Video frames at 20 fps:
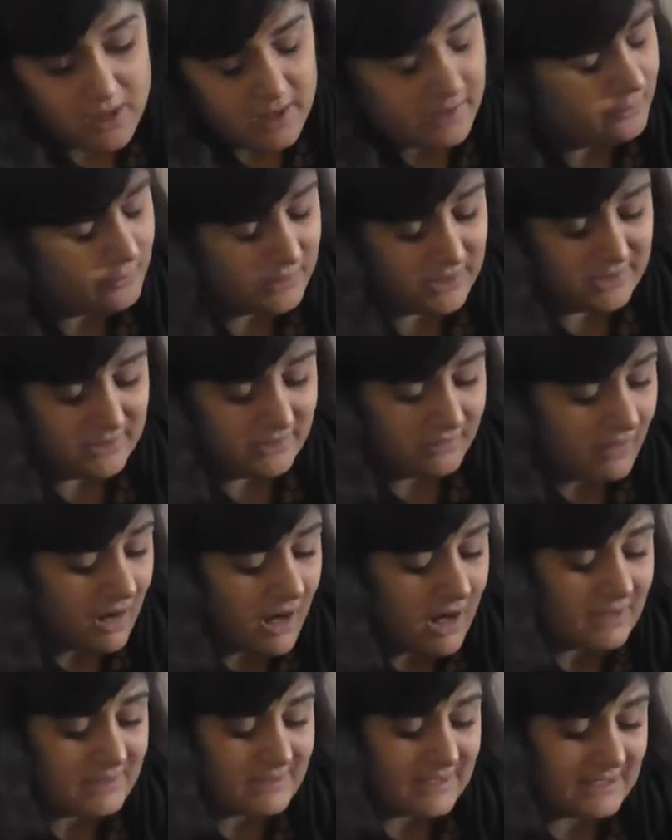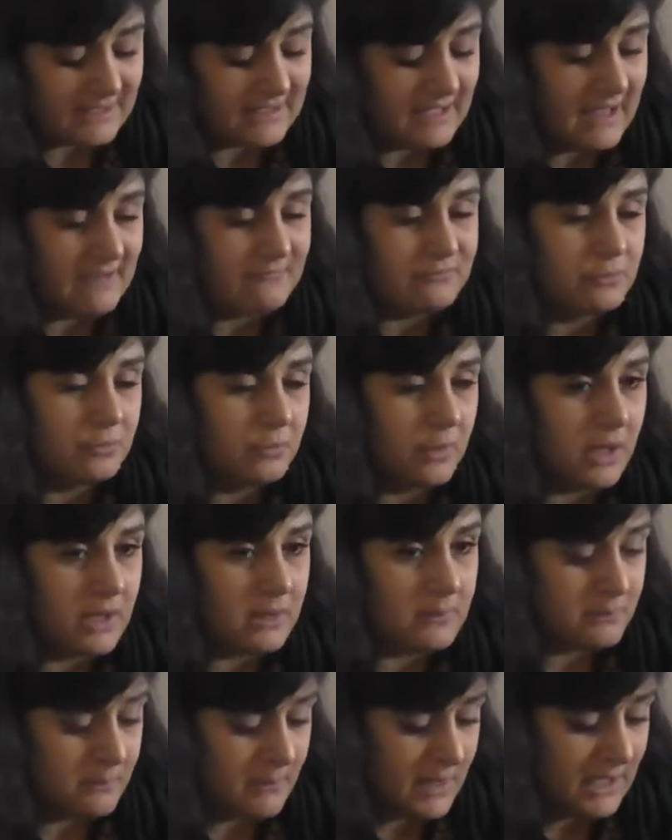that left
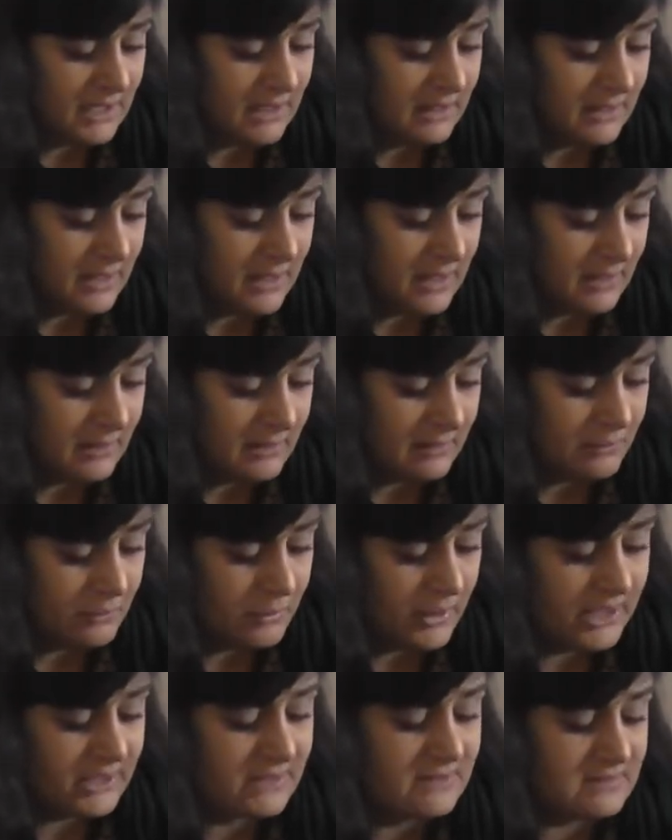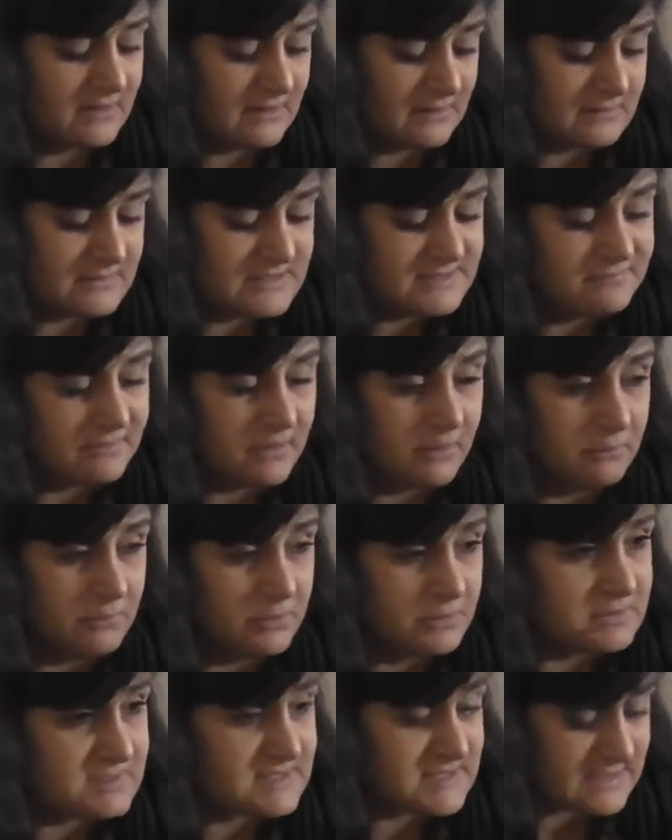1 million victims from
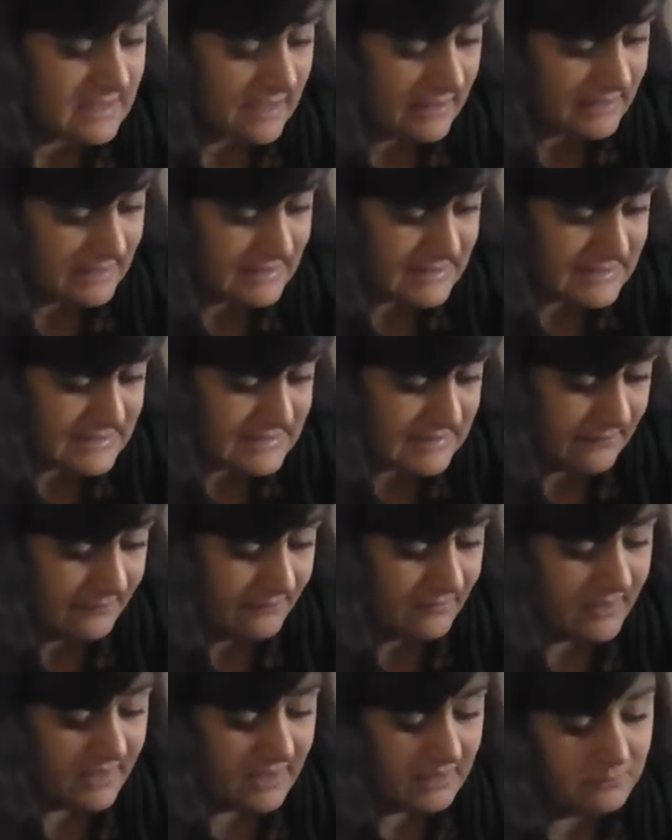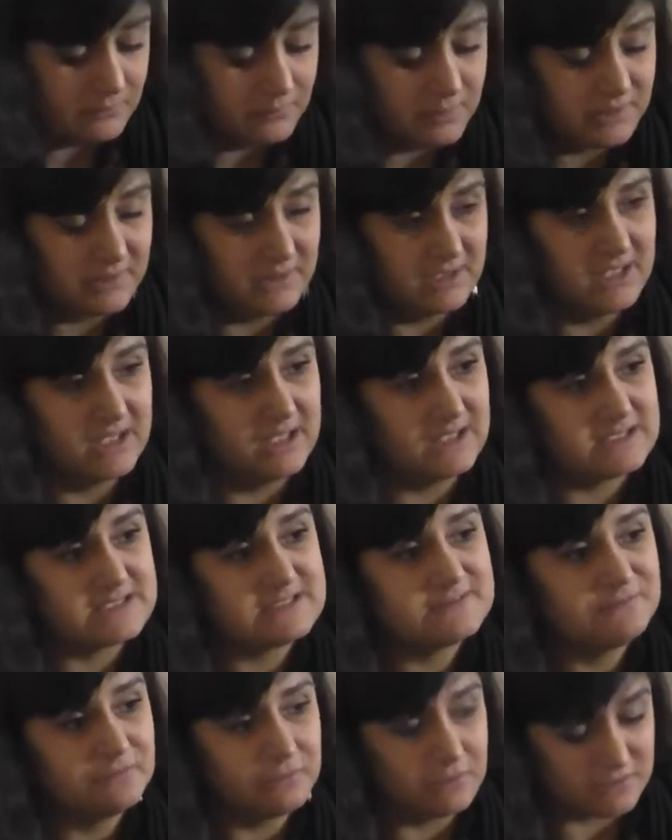both sides. The
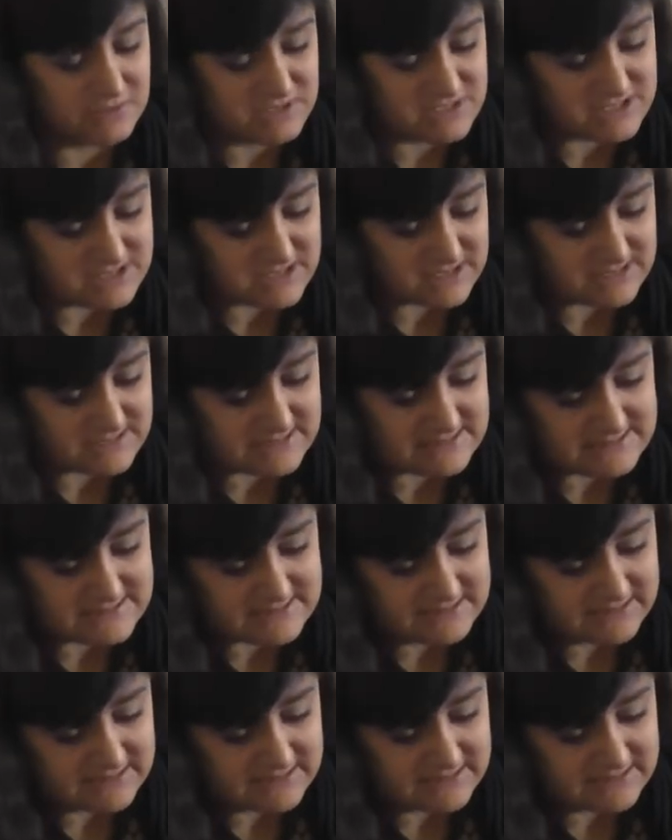imperialist forces,